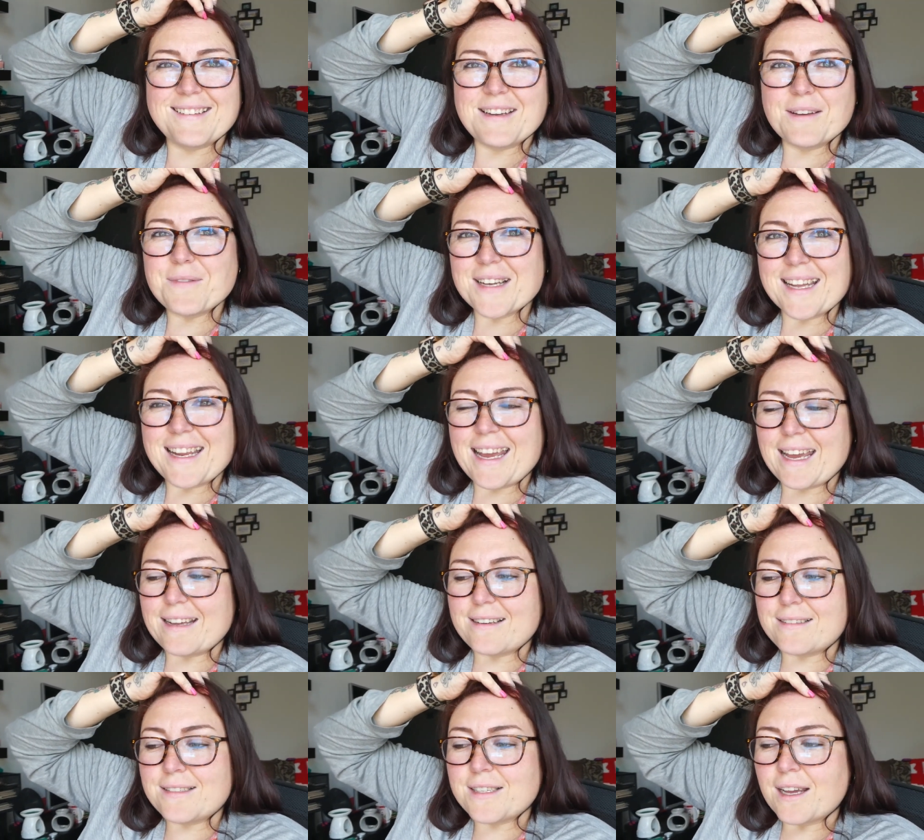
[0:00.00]
never going to
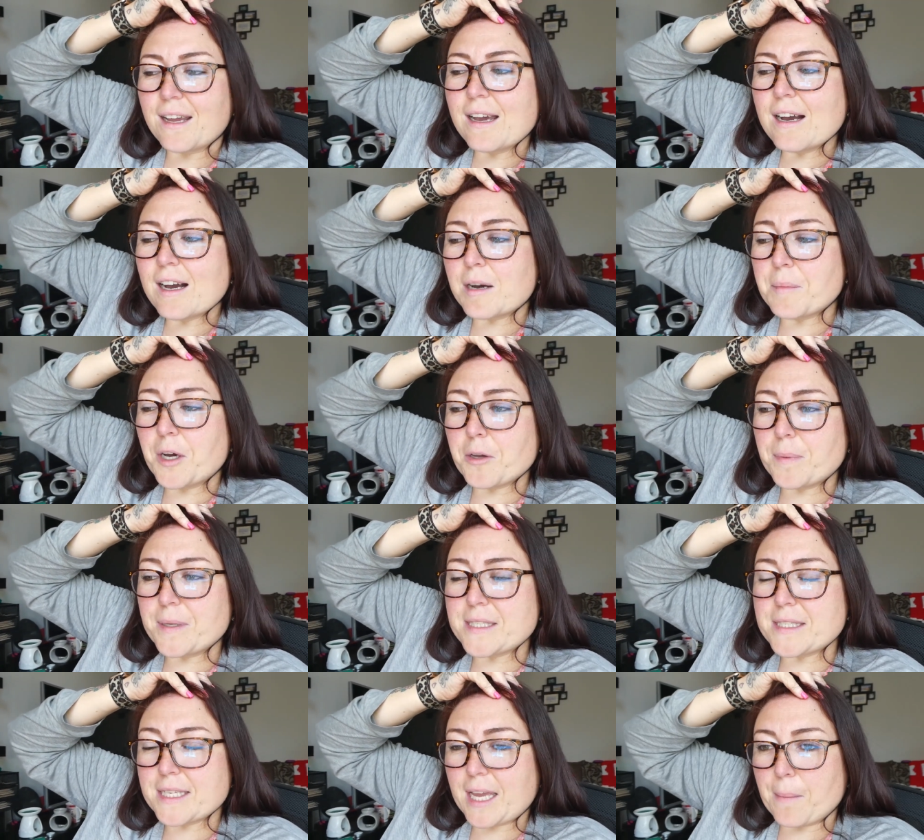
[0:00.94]
end. I'm
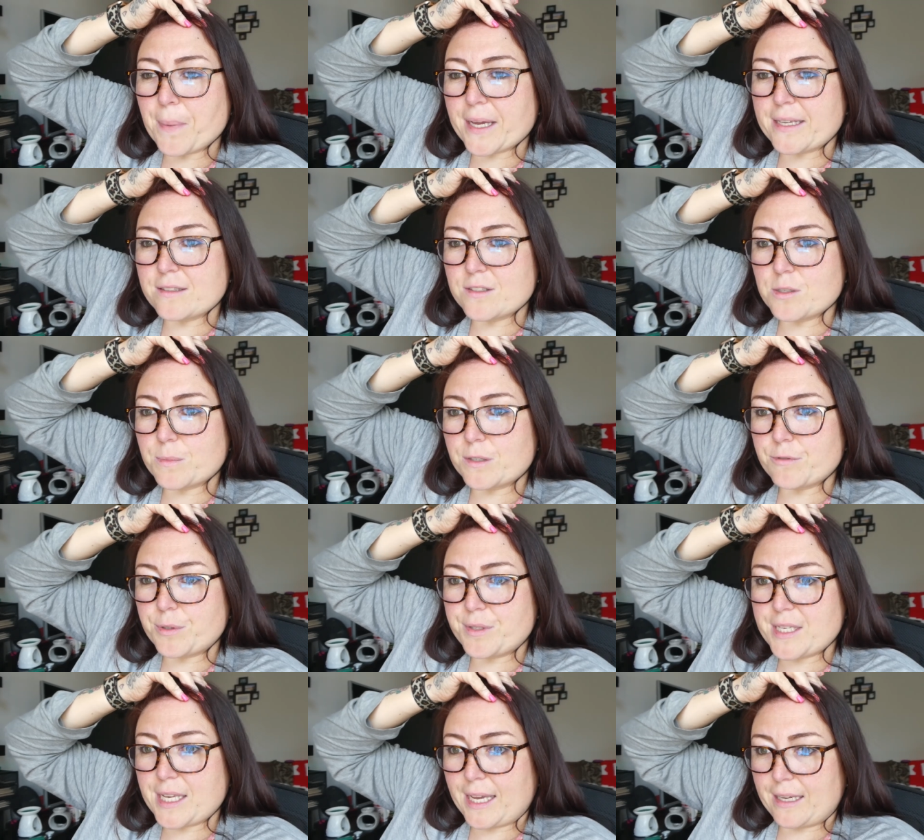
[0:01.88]
hoping to get back into my
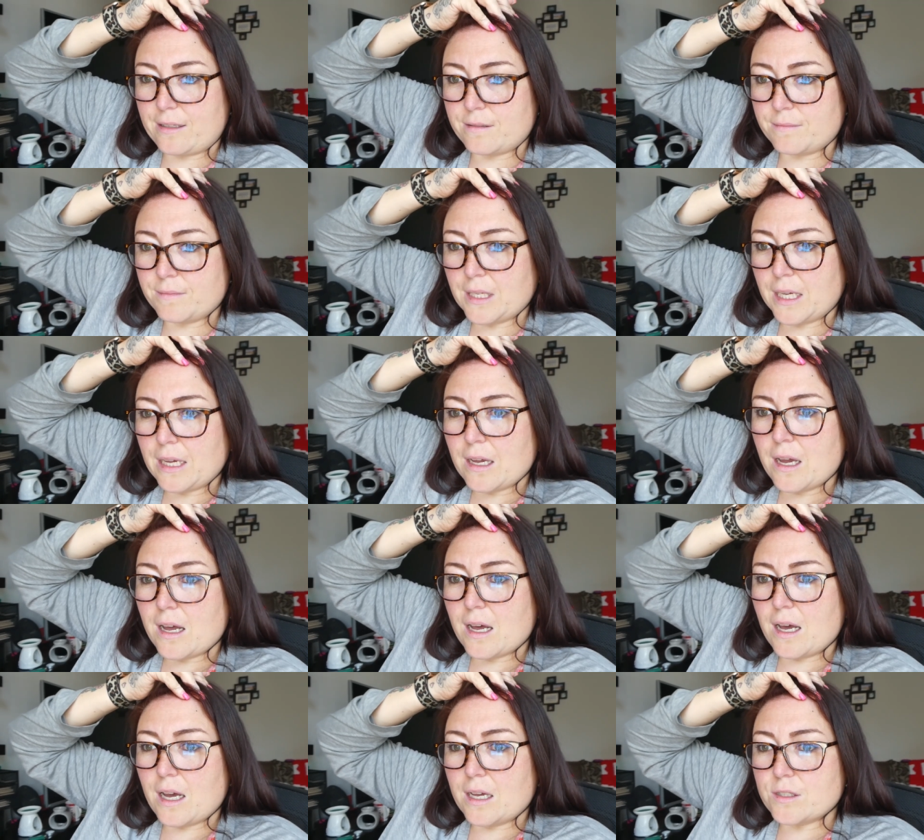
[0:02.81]
routine.
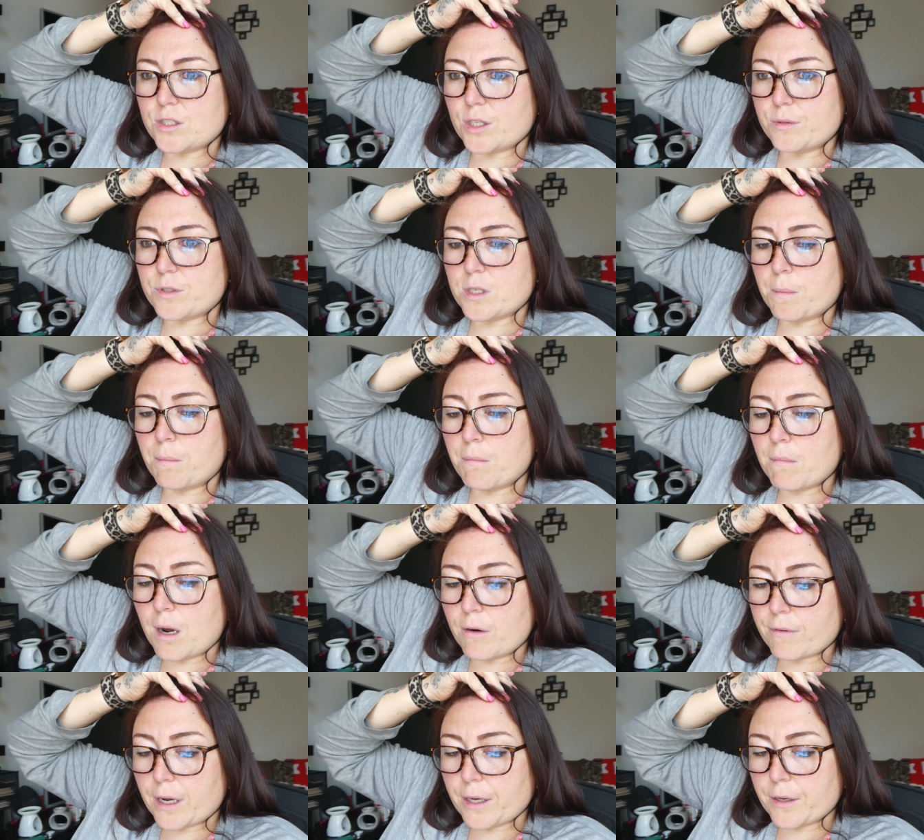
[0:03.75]
Uh, so
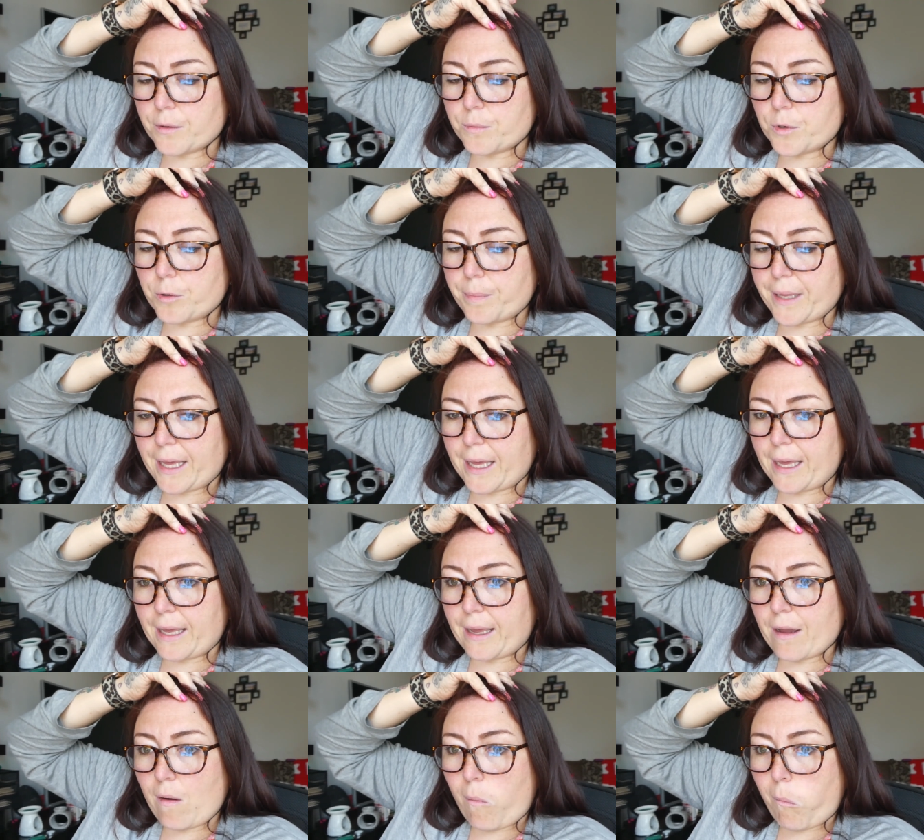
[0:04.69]
tomorrow will
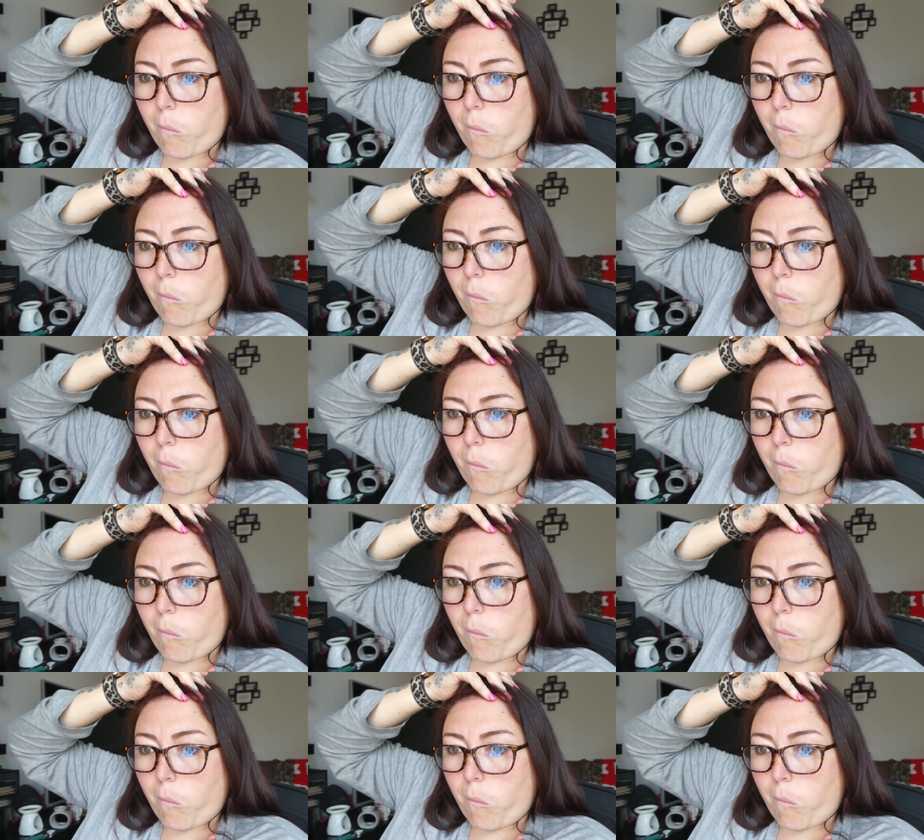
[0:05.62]
be,